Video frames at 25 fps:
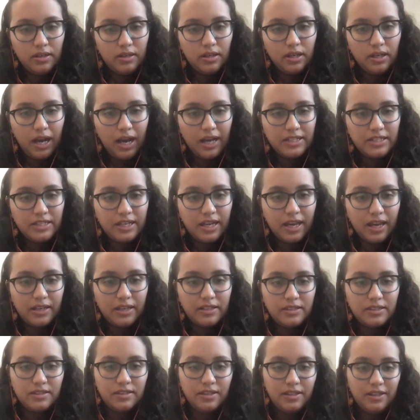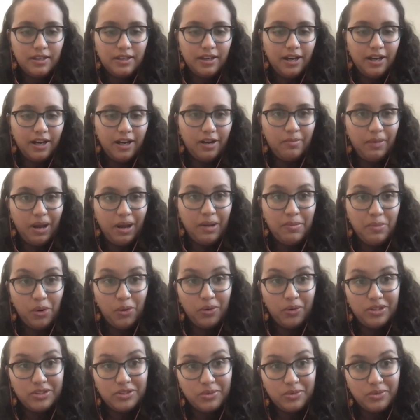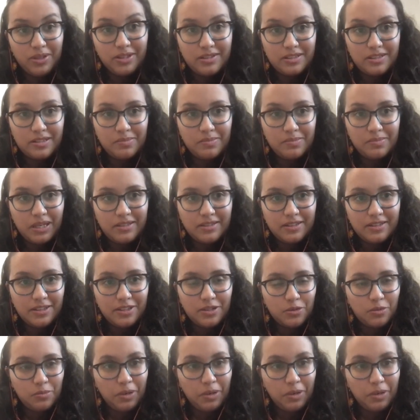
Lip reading: context, I'm always going to spaces.